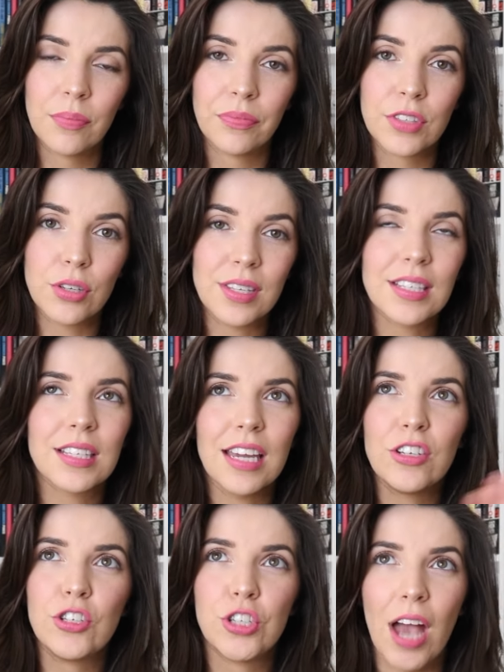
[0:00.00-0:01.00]
this is
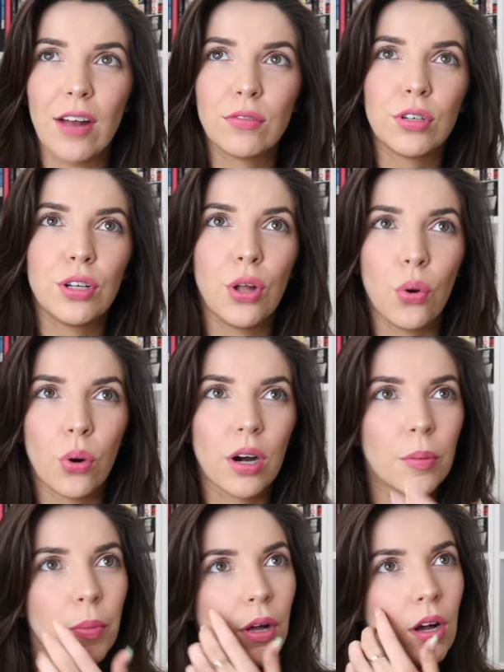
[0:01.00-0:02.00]
a general
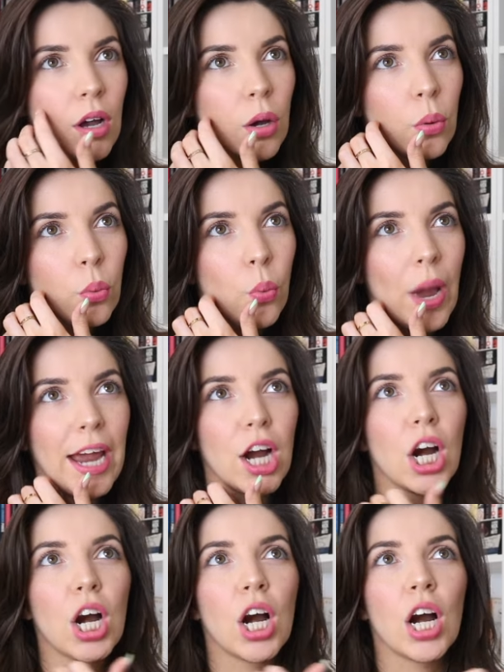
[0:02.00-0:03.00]
horror book
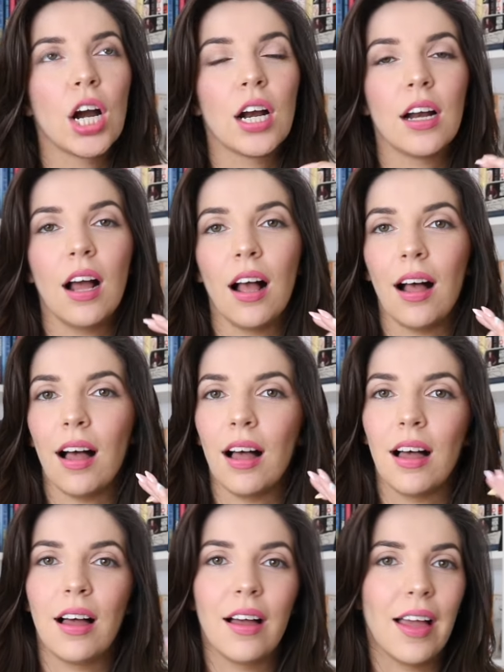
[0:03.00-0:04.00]
where
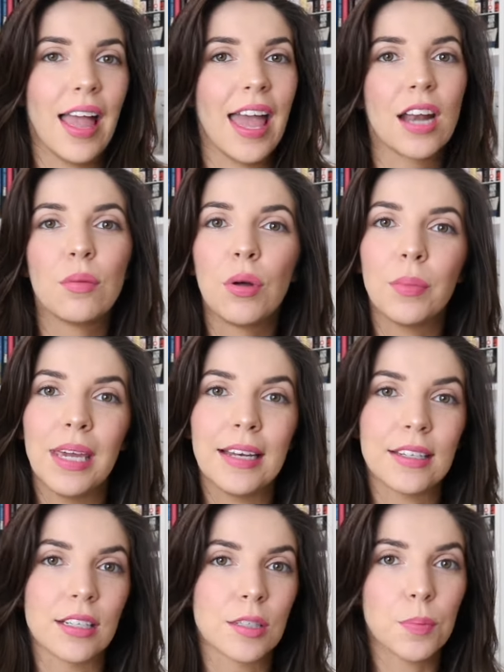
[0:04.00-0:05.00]
animal
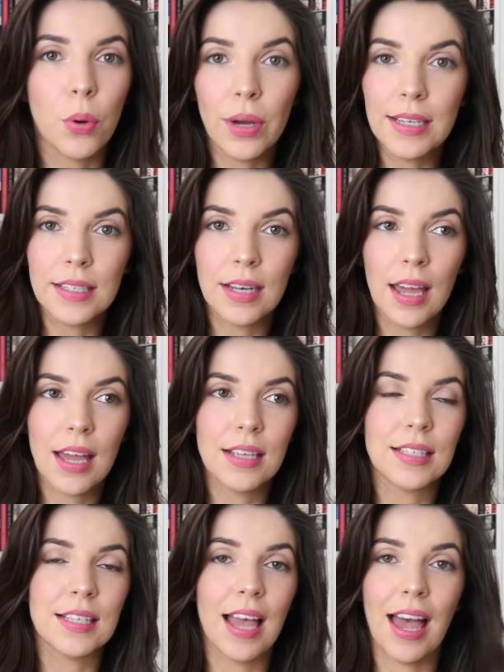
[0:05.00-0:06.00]
meat is
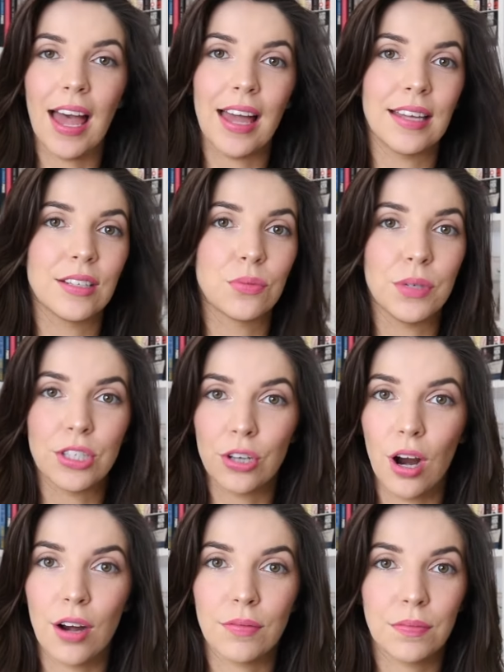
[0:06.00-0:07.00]
poisonous and we
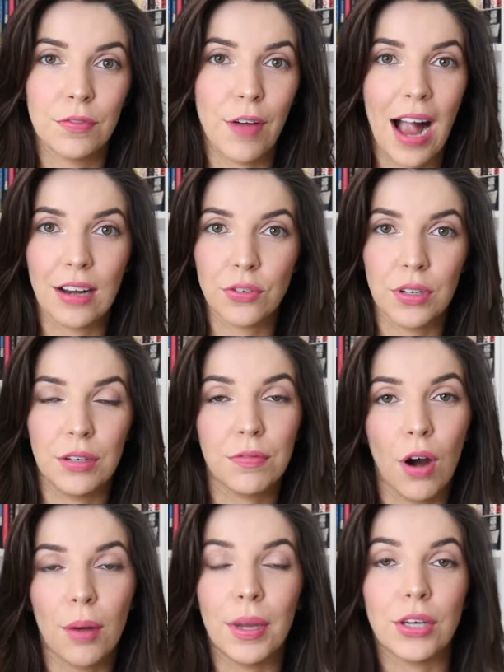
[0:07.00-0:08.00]
start factory
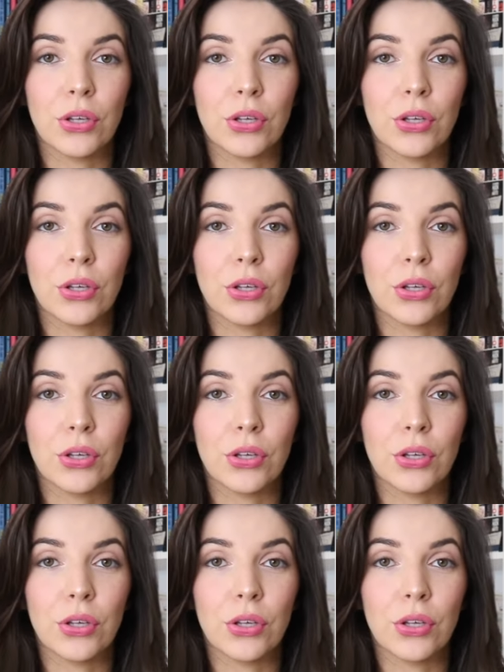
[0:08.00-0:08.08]
farming